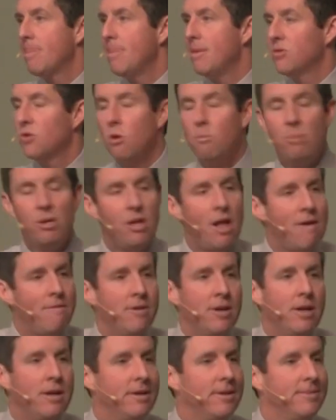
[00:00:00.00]
So,
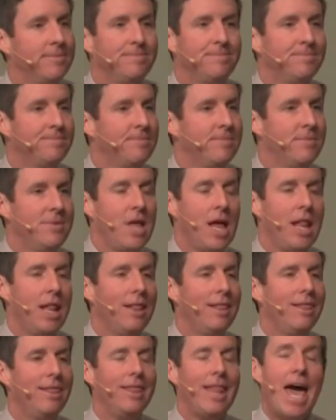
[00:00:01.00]
beloved, the
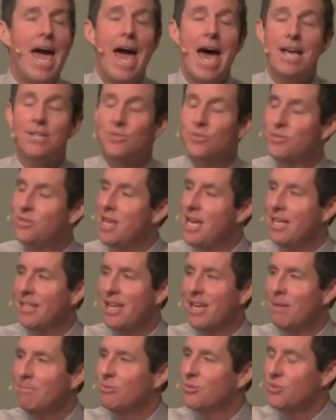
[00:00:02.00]
last thing
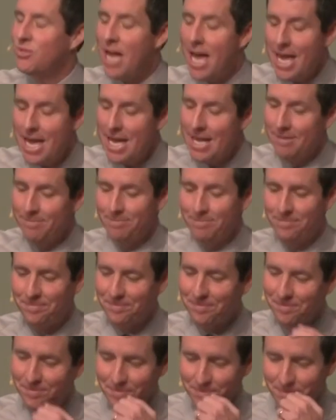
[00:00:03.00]
that I'm saying
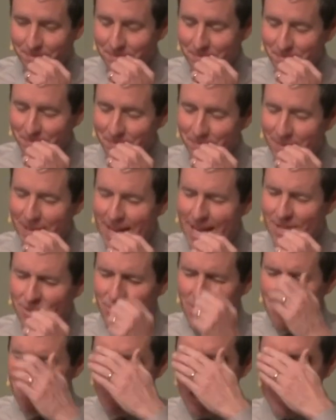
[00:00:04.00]
is
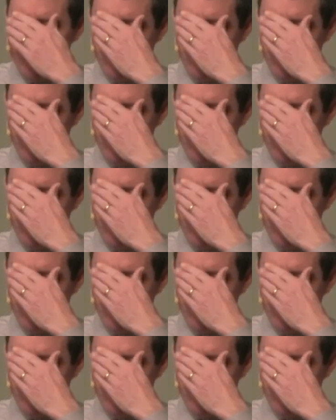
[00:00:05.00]
that by